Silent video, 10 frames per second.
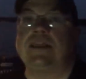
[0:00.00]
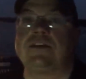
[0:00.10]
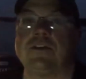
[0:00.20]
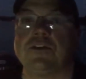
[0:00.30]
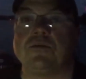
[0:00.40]

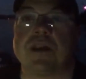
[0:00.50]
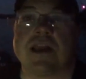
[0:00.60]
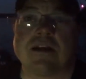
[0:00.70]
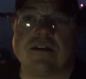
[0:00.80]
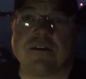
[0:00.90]
into
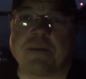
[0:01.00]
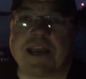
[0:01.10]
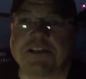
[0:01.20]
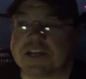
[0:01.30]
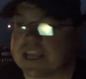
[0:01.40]
what I call the
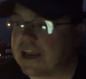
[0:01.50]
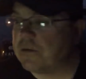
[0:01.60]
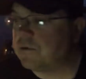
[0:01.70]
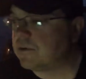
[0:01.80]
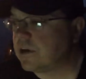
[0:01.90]
magic
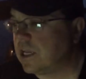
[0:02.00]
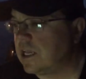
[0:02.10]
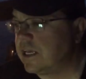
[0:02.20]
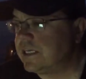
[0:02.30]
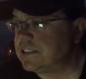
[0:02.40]
hour.
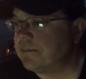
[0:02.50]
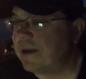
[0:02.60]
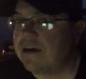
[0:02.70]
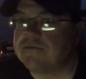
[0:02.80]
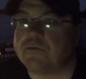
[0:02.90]
It's
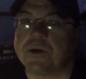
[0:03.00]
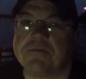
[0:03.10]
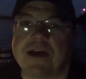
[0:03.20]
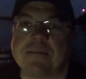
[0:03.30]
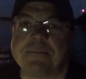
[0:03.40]
about
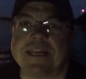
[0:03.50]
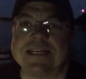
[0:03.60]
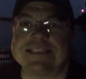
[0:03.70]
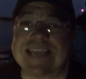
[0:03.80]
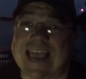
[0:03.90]
45
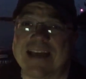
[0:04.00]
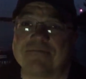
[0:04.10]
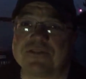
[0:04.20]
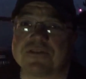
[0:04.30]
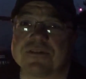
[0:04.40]
minutes
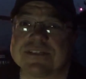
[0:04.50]
after